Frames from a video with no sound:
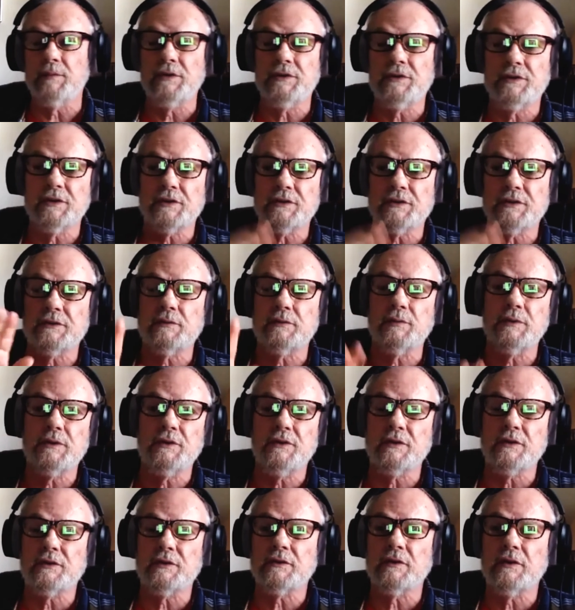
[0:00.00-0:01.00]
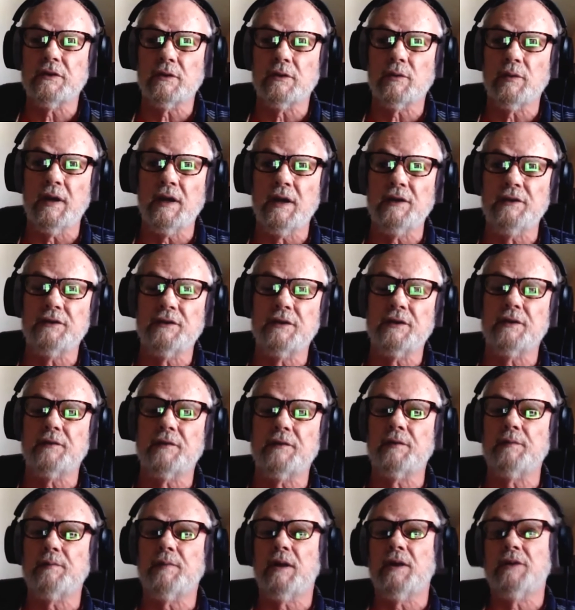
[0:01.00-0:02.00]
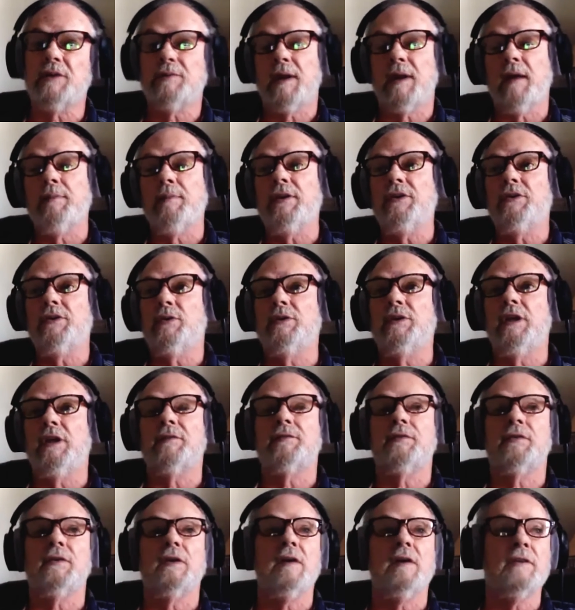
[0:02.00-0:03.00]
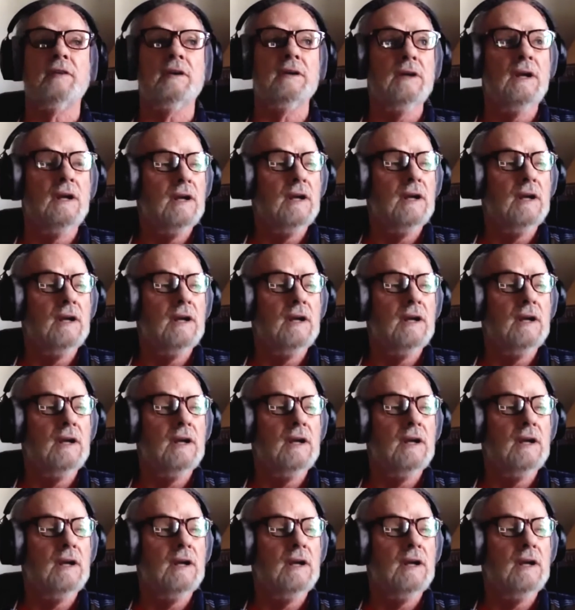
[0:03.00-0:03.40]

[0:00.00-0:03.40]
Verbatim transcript: We just we just arrange the different parts. But I've been doing that forever.